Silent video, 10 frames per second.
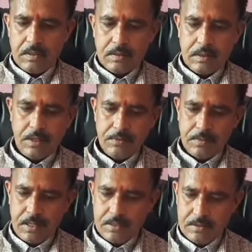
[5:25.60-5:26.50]
Now
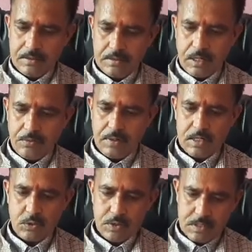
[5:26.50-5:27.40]
write down
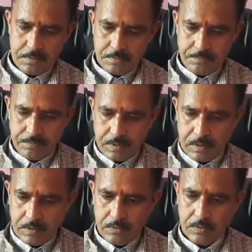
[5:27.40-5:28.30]
next question.
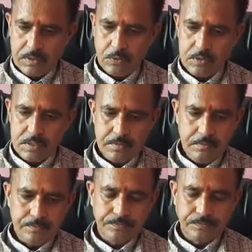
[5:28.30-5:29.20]
What is the question?